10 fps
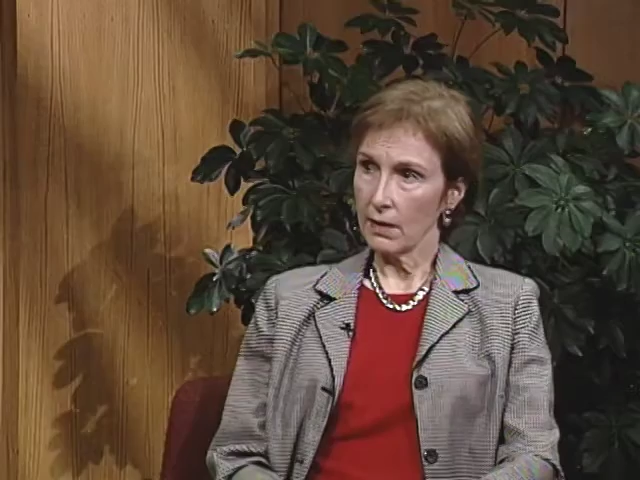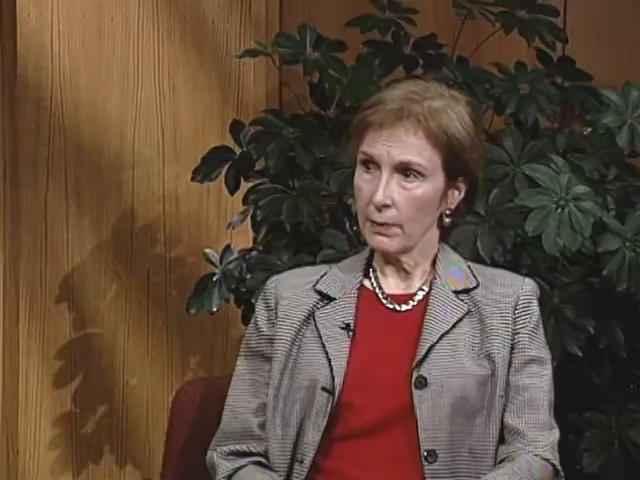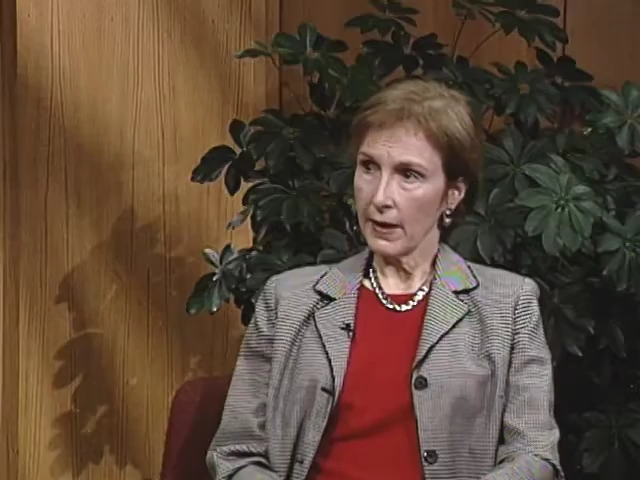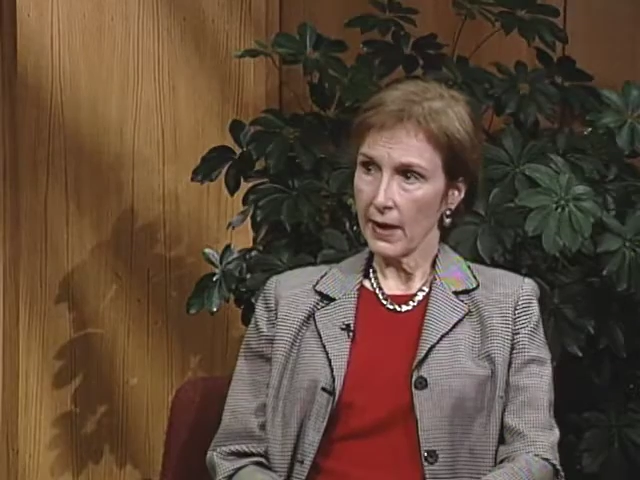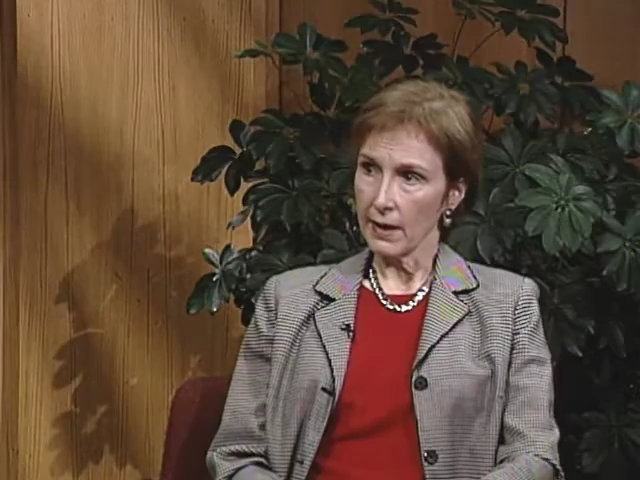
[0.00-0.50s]
the
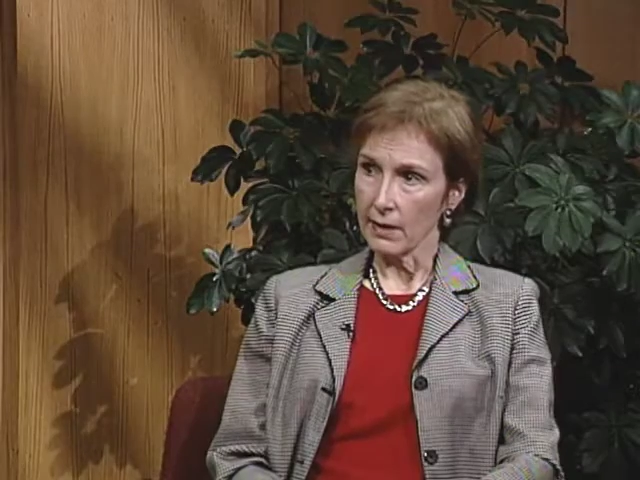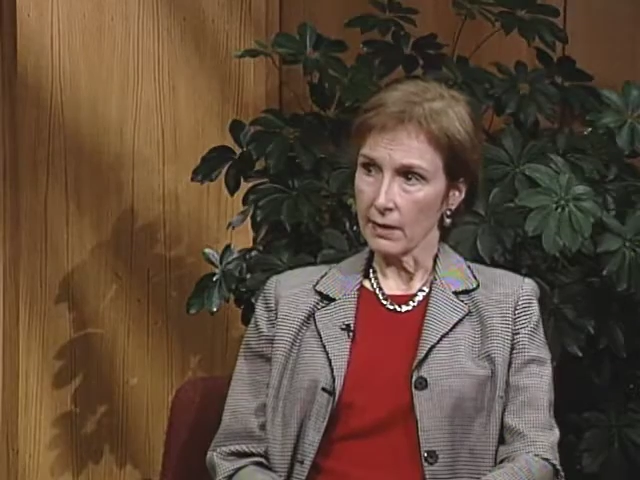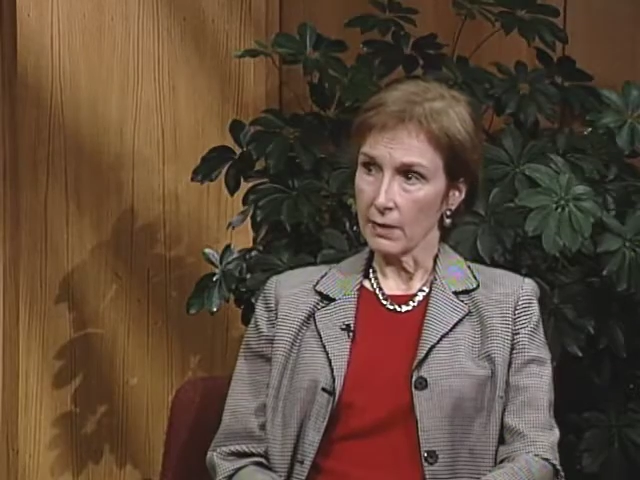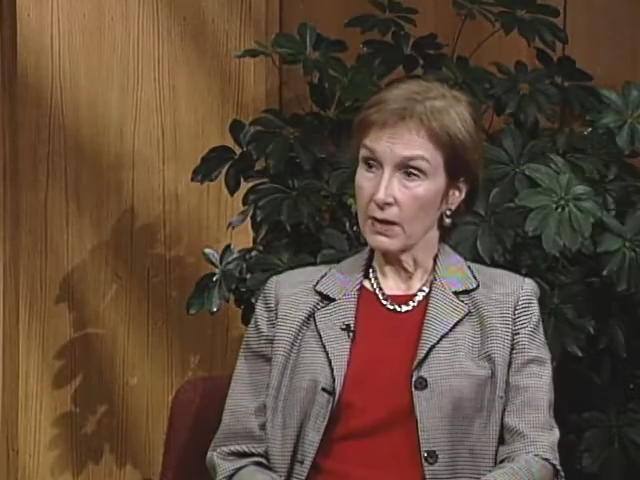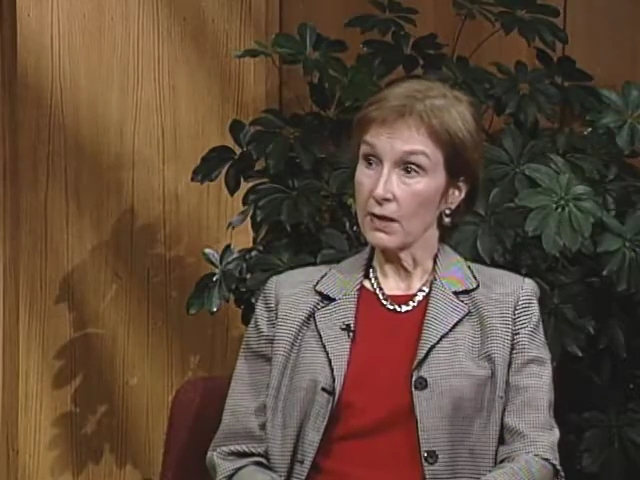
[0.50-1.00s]

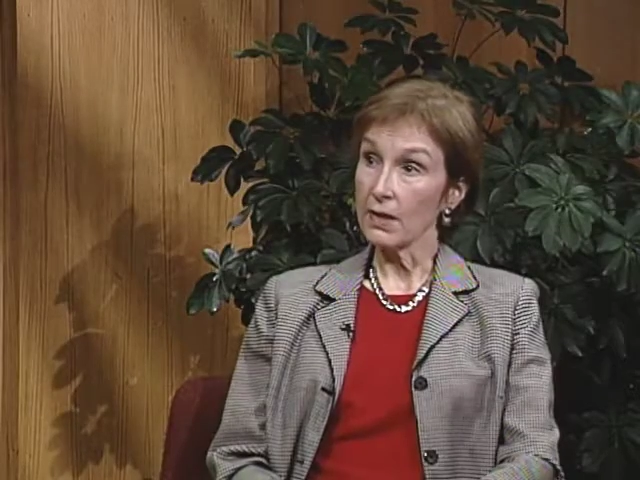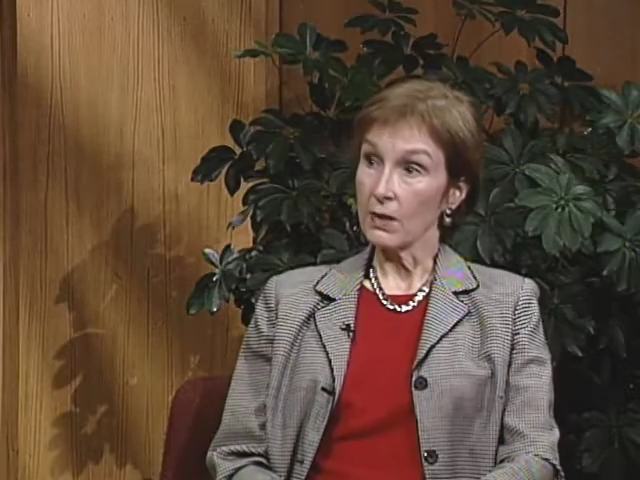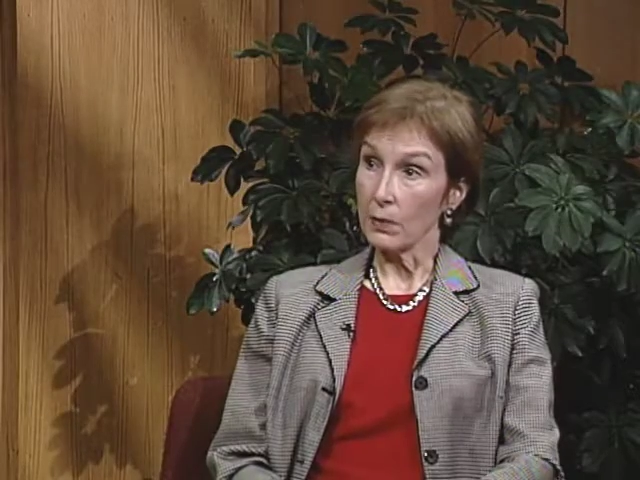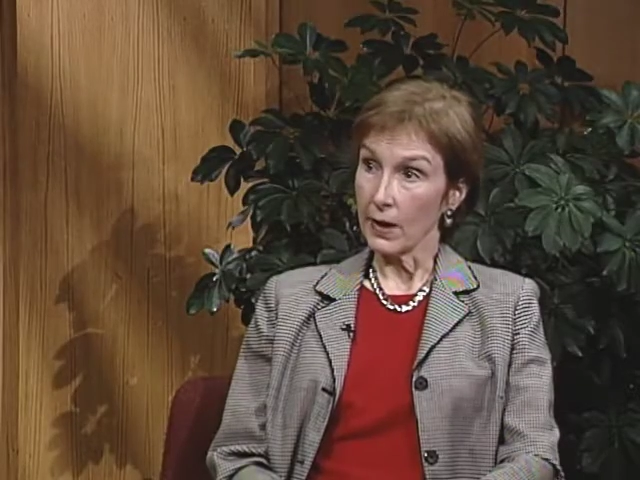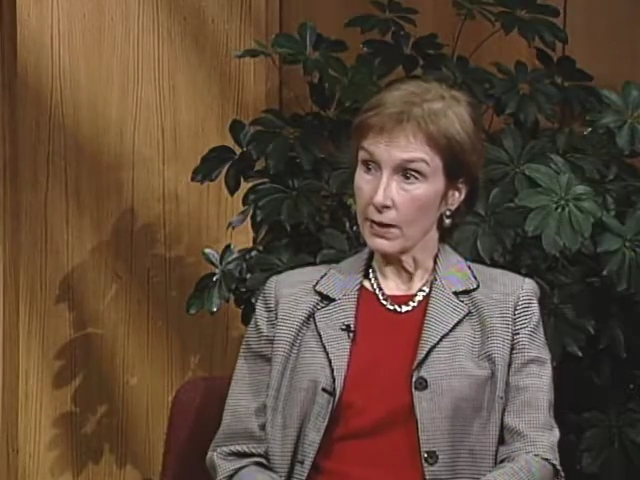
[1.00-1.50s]
past, I mean the
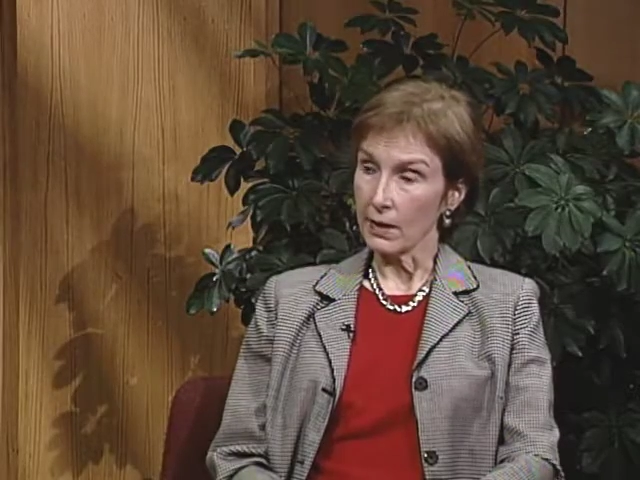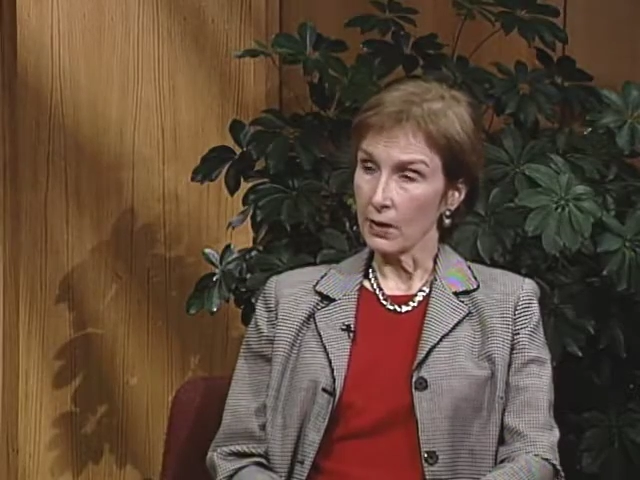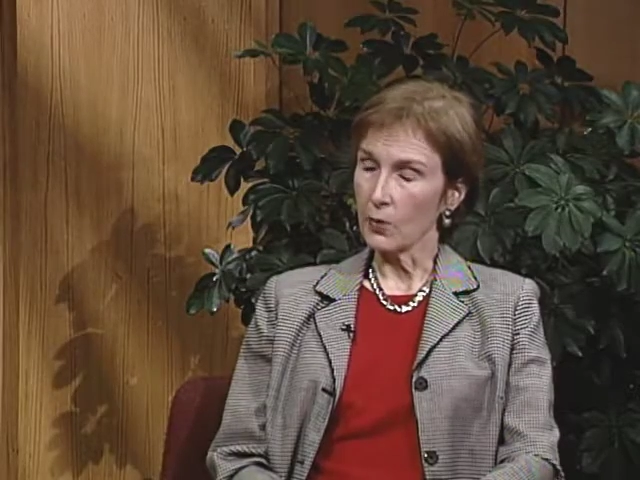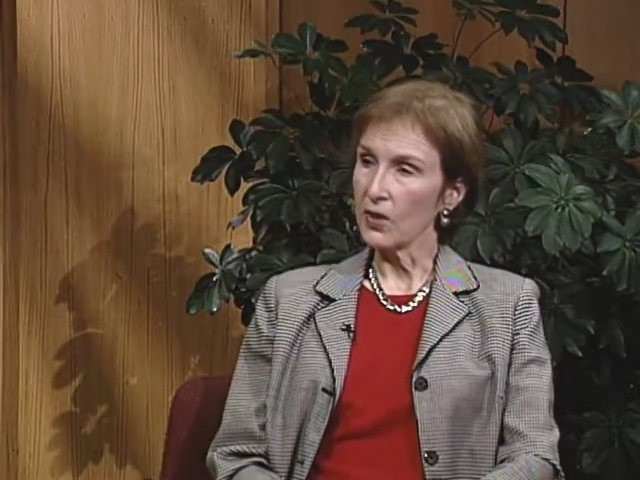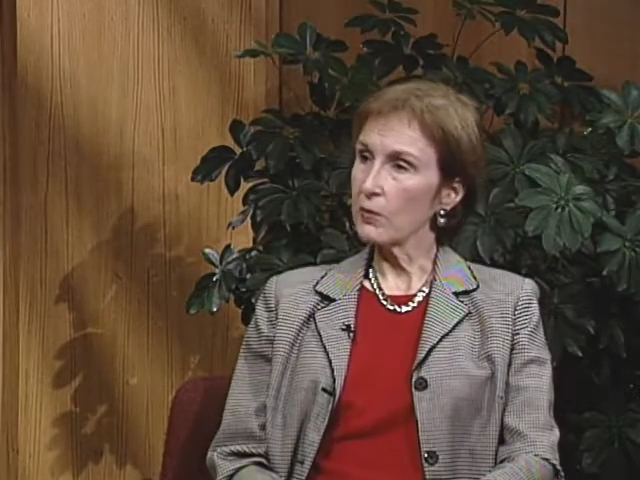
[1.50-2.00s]
distant past anyway,